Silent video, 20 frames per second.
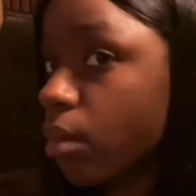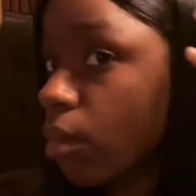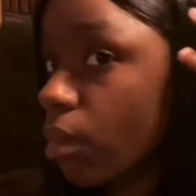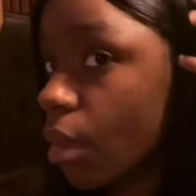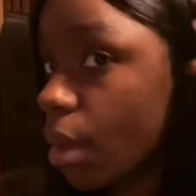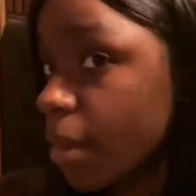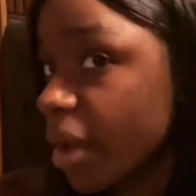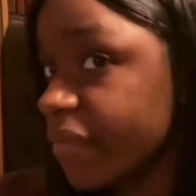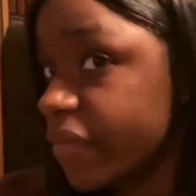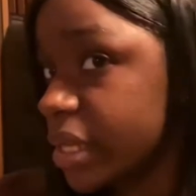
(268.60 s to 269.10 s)

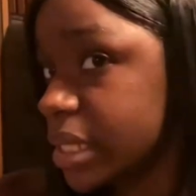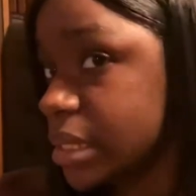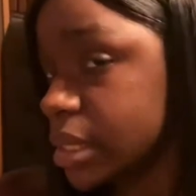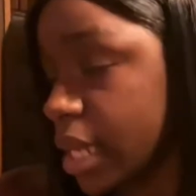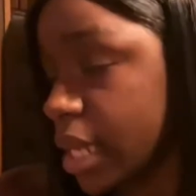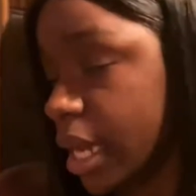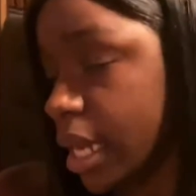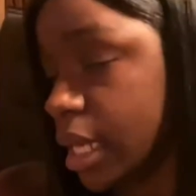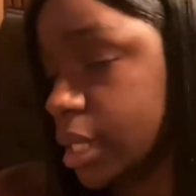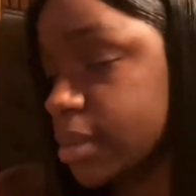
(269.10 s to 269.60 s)
My food's
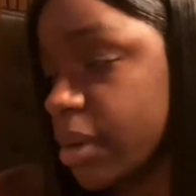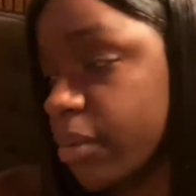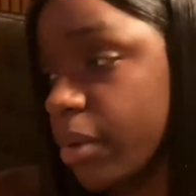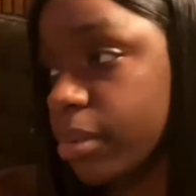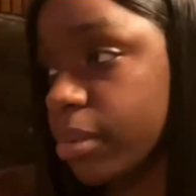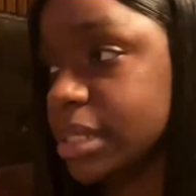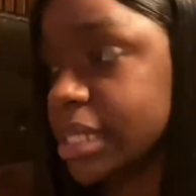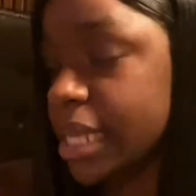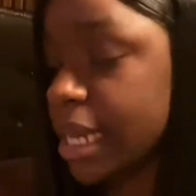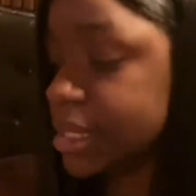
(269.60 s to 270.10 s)
nice. My
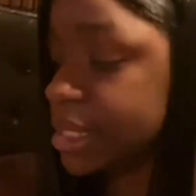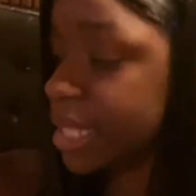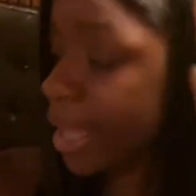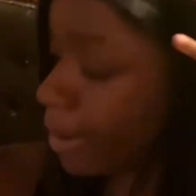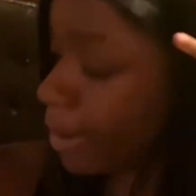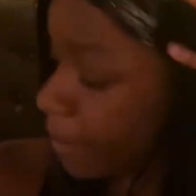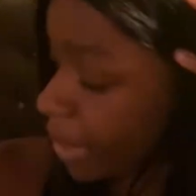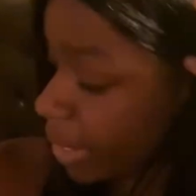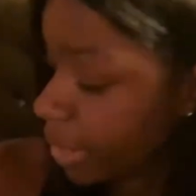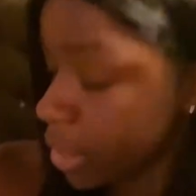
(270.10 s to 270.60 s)
ribs taste
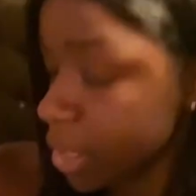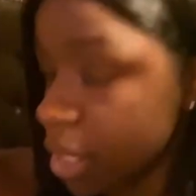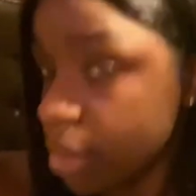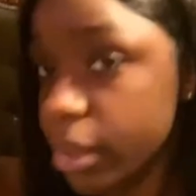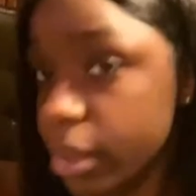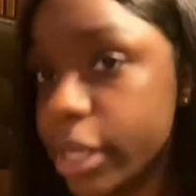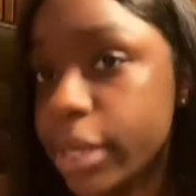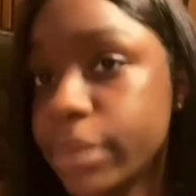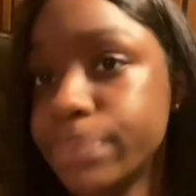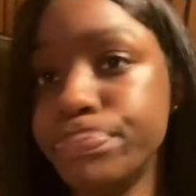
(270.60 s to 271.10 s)
like bacon a
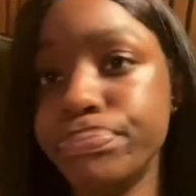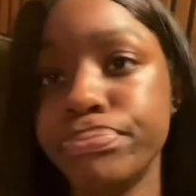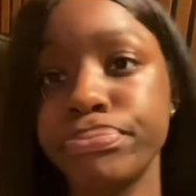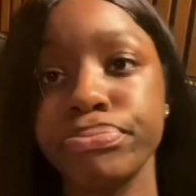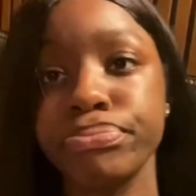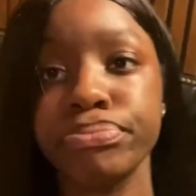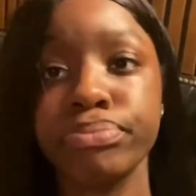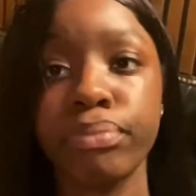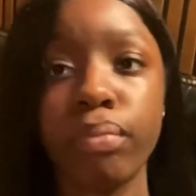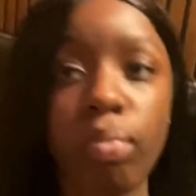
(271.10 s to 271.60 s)
bit.
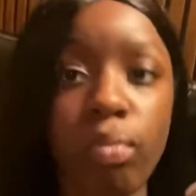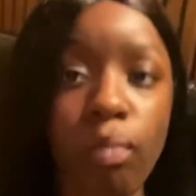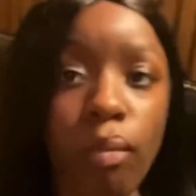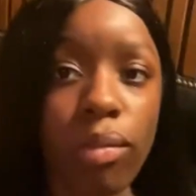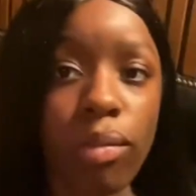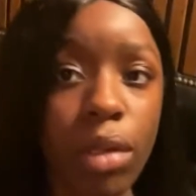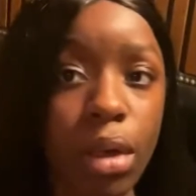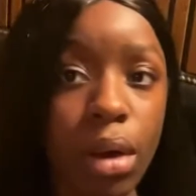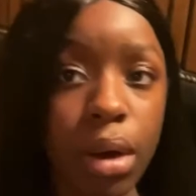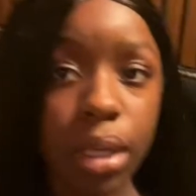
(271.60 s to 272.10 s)

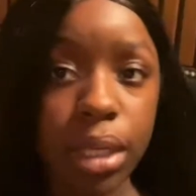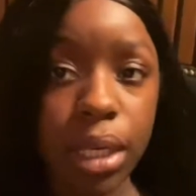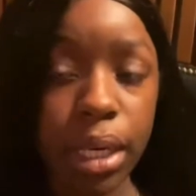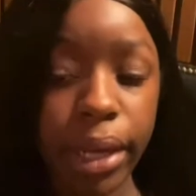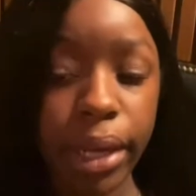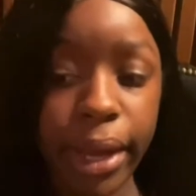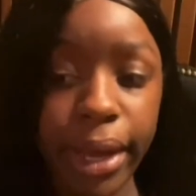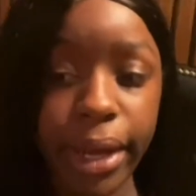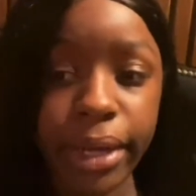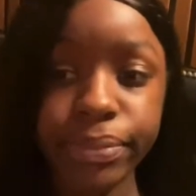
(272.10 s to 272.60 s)
I'm gonna
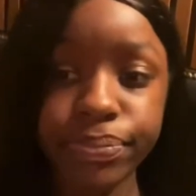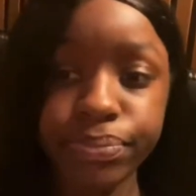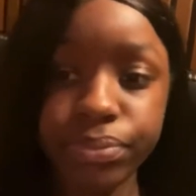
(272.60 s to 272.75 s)
lie.